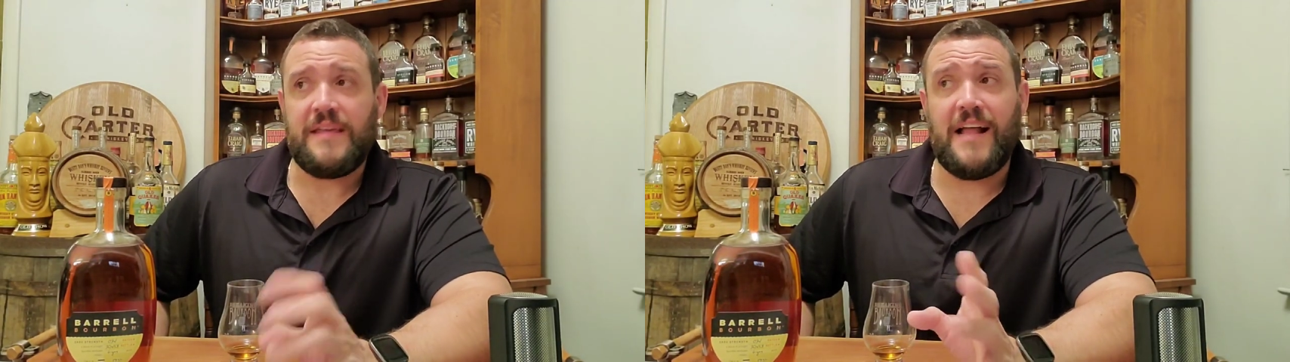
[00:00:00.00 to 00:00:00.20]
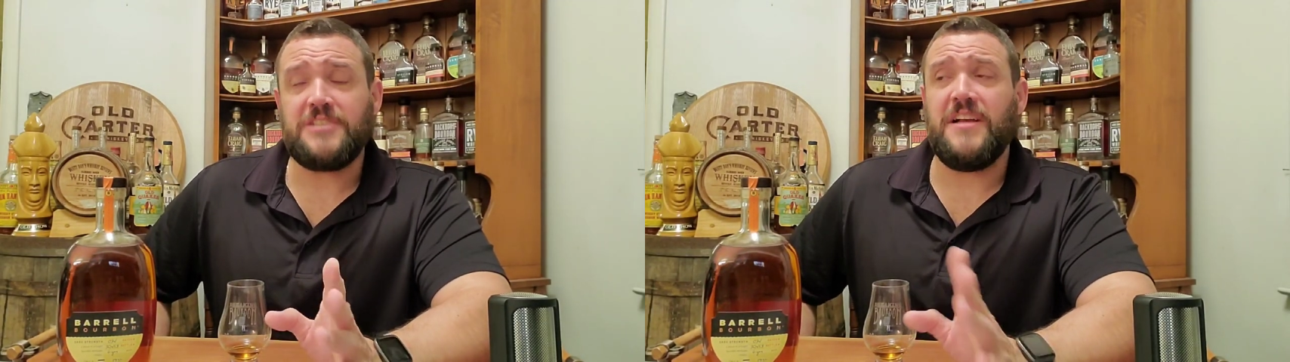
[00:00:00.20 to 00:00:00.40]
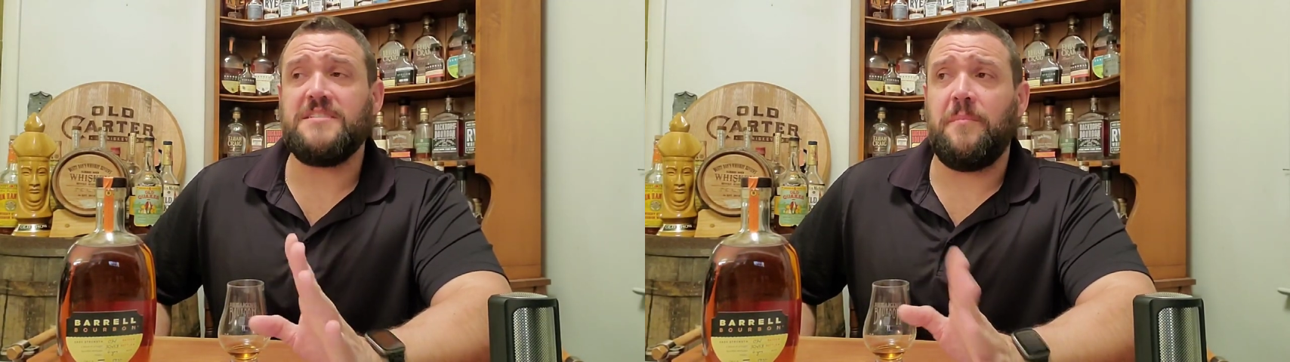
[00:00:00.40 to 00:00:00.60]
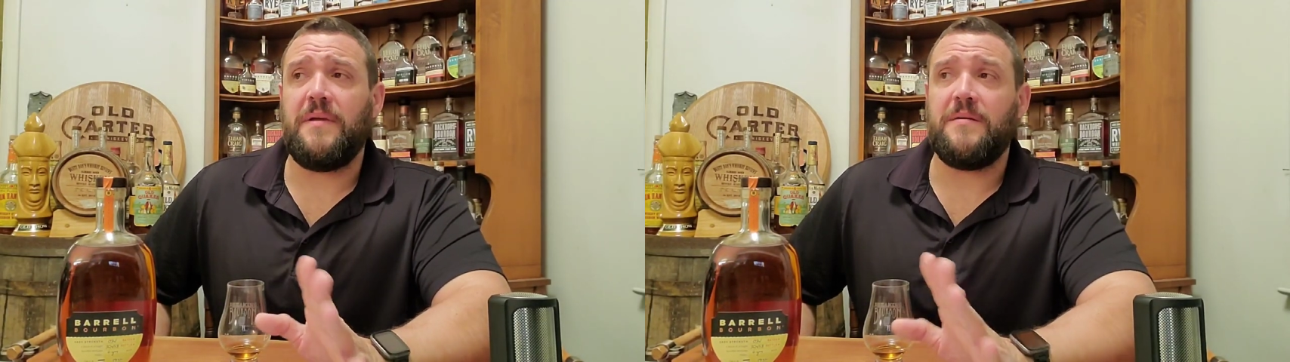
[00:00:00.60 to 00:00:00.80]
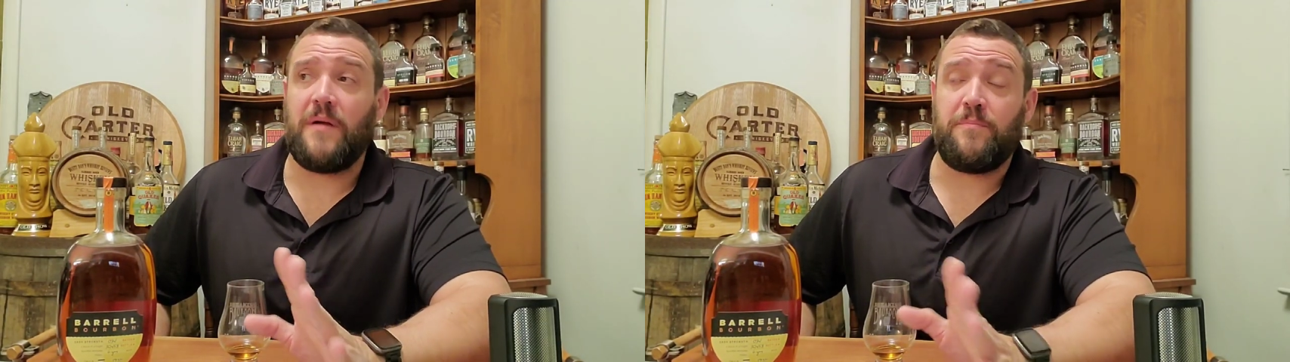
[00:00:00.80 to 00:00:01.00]
It actually has a,
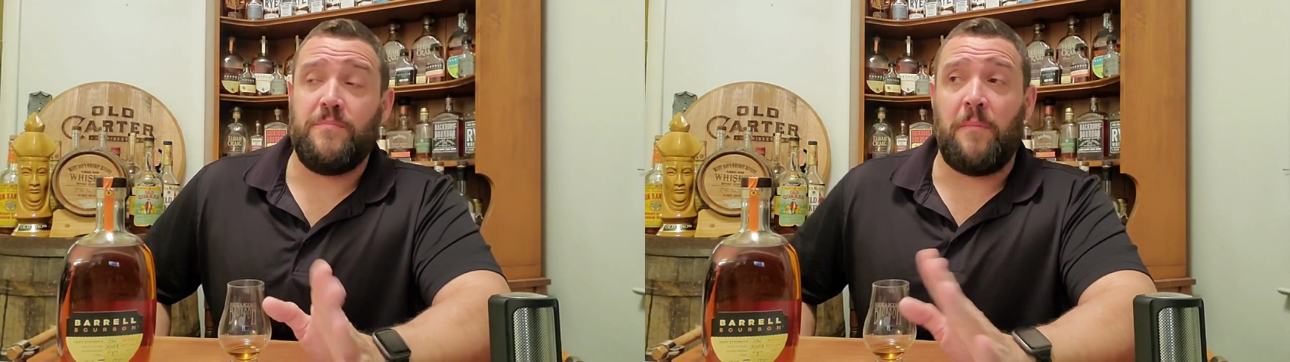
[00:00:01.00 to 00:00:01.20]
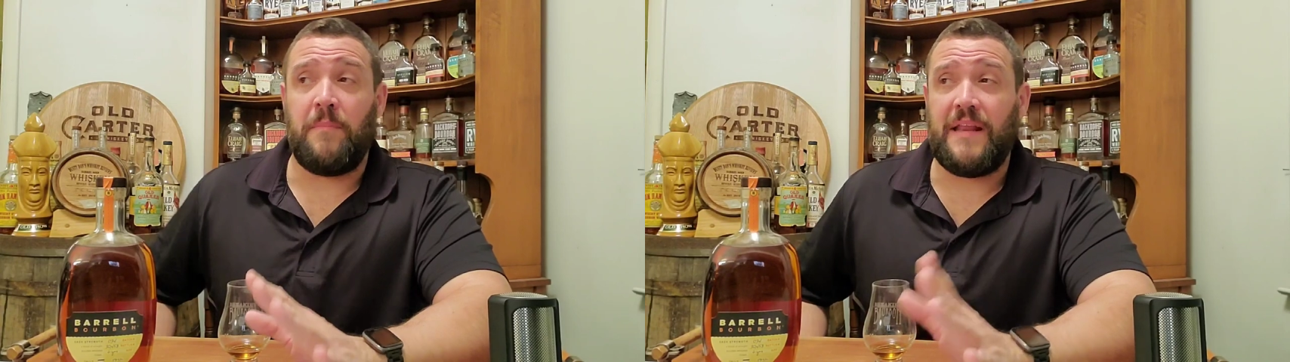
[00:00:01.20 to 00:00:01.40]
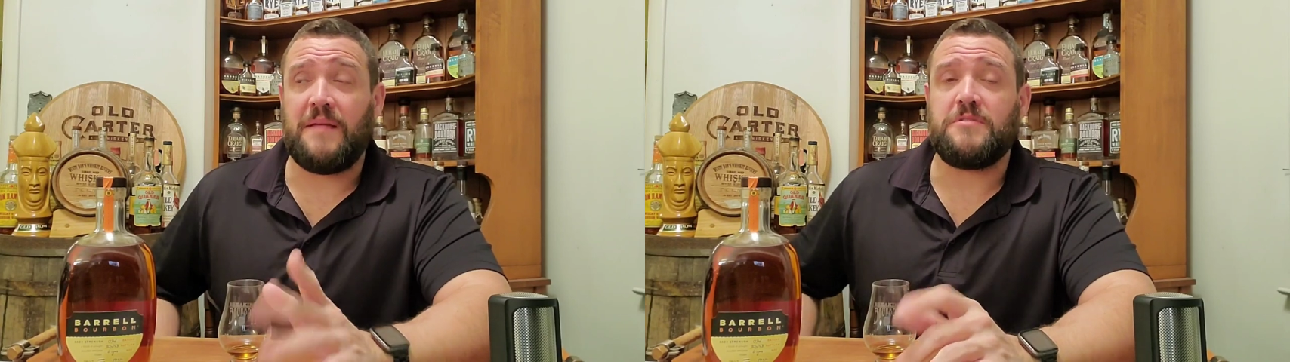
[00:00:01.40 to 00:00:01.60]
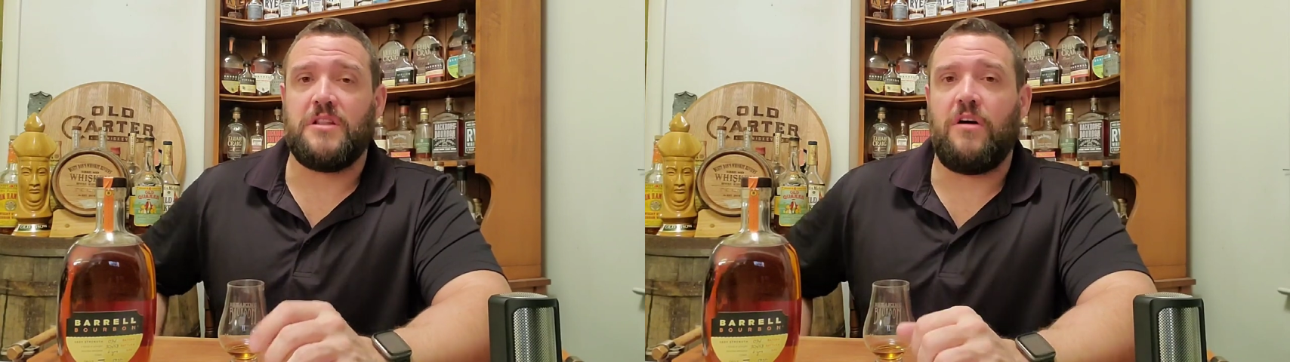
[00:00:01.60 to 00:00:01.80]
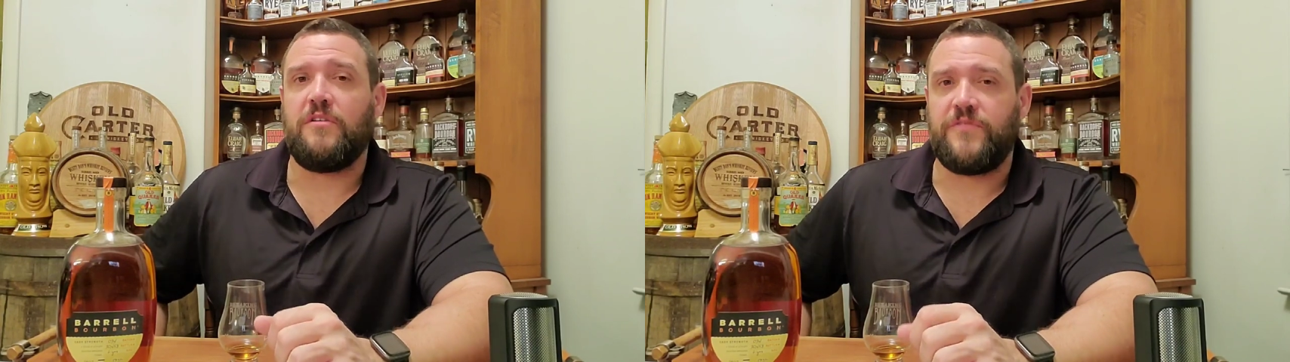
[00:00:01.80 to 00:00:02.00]
me a medium to
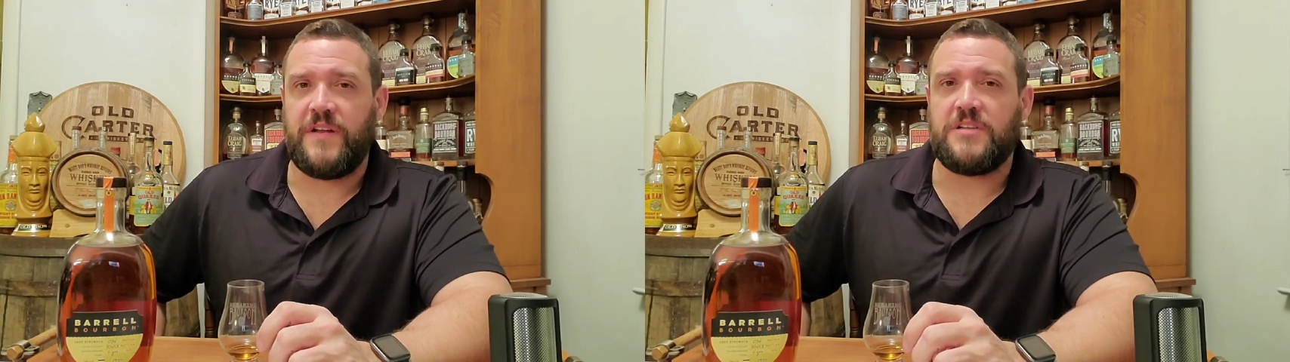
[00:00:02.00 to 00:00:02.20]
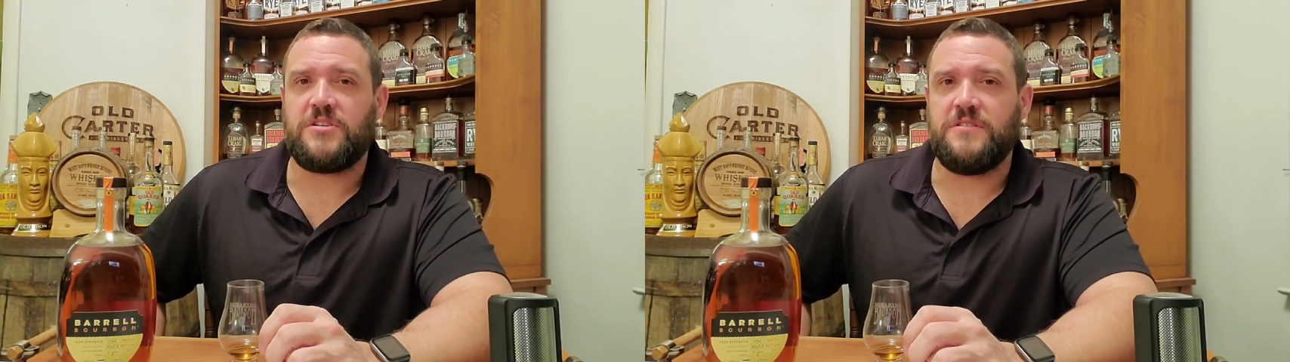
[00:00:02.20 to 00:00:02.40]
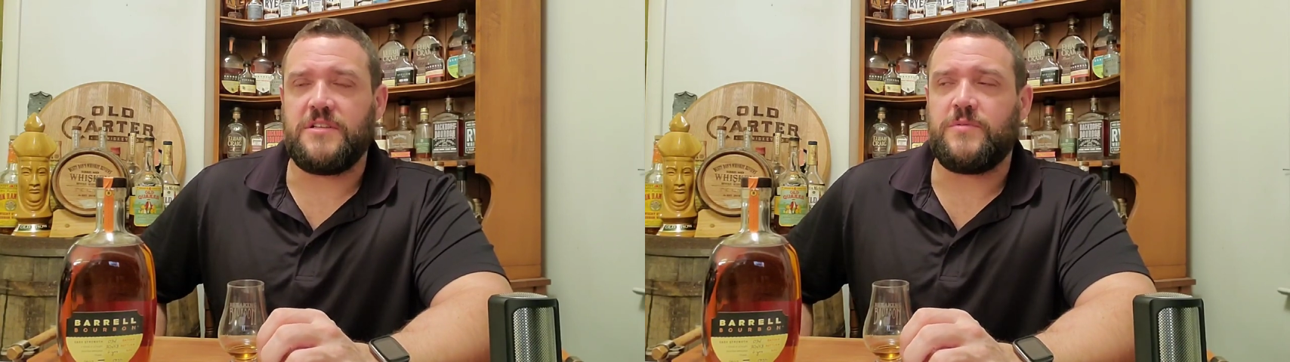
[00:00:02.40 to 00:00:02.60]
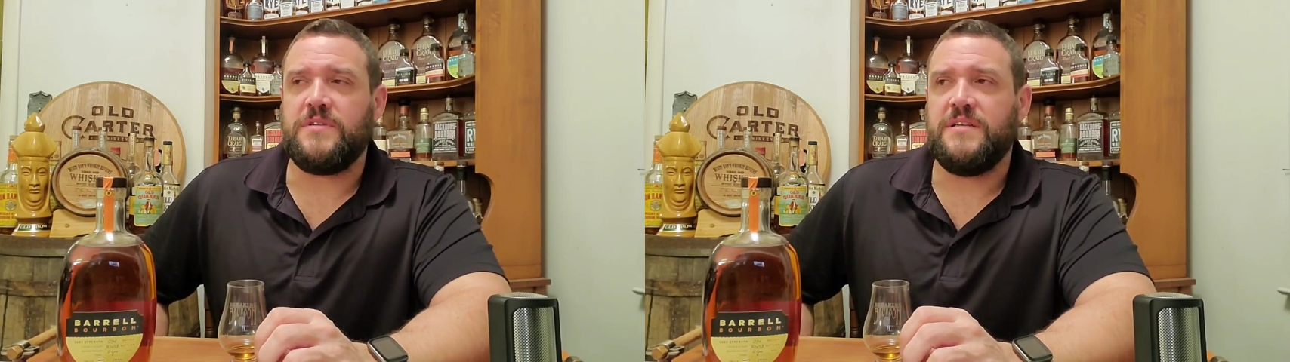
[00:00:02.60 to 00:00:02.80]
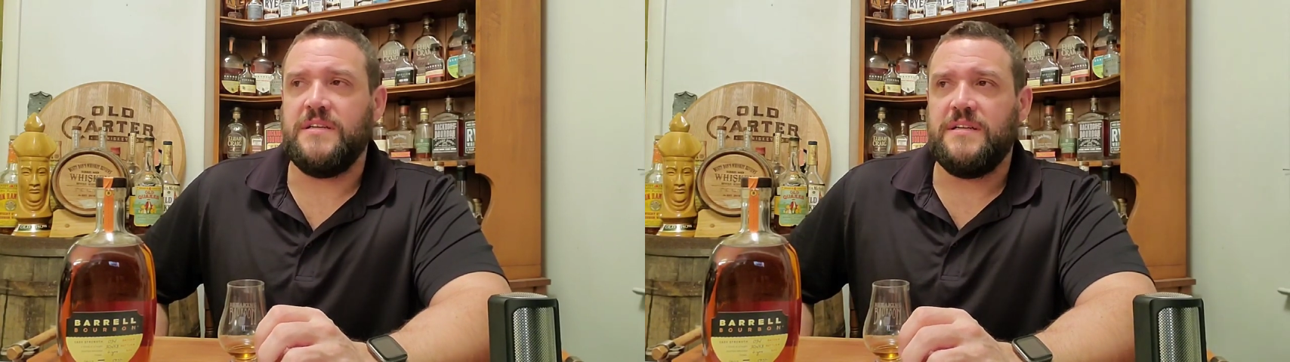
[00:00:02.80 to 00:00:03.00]
long finish on this one.